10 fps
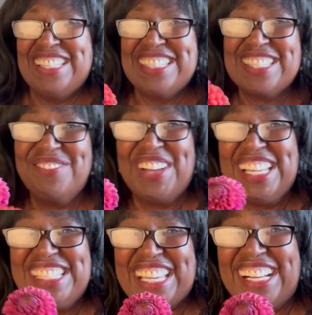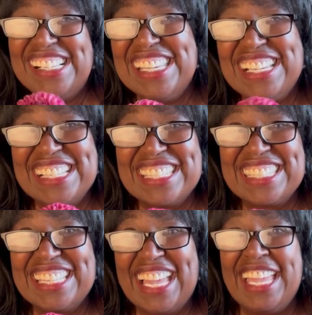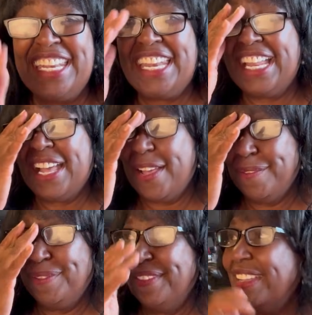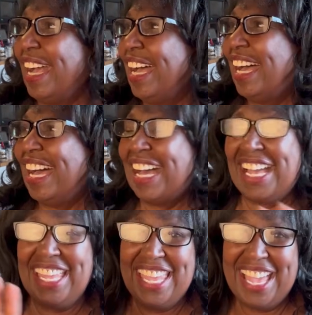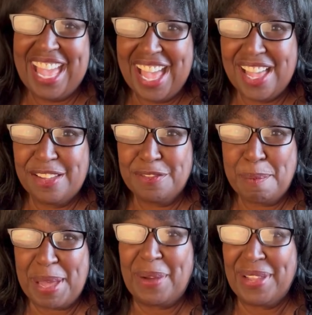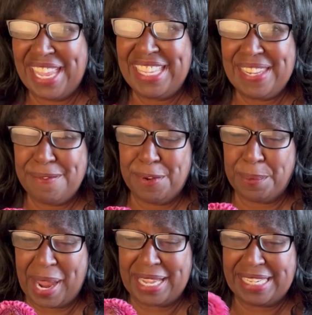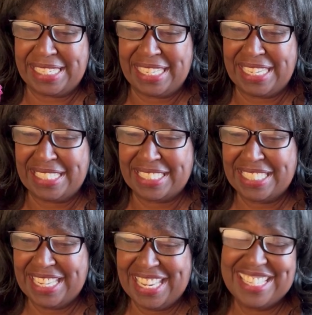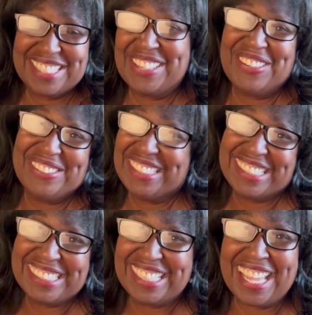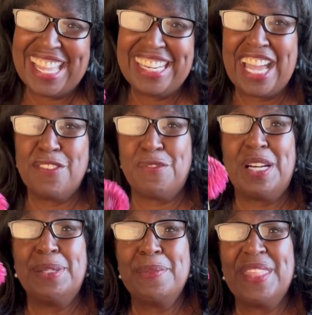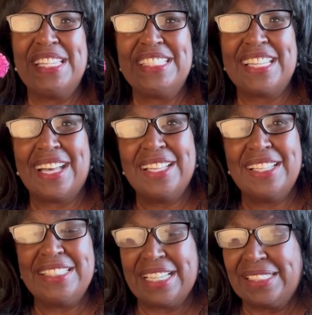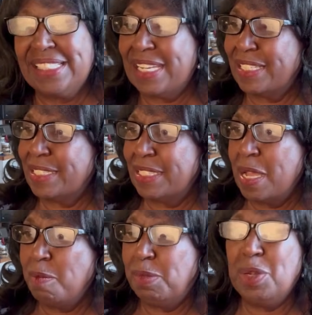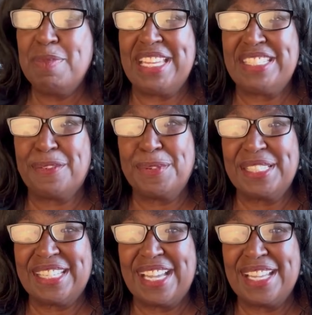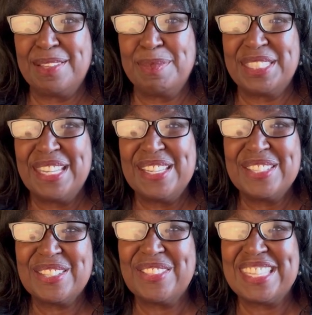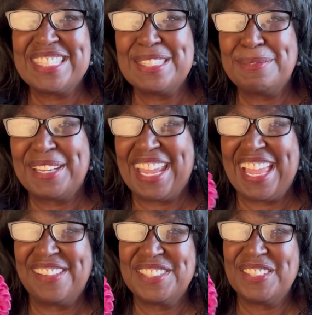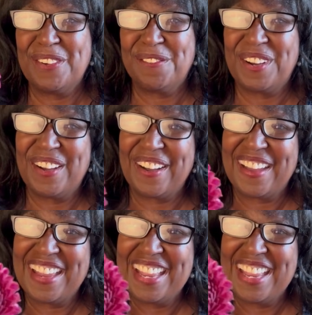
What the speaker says: So my dahlias, and I have about 80 varieties. So, and I found that dahlias bloom at different times. So this is what I have so far,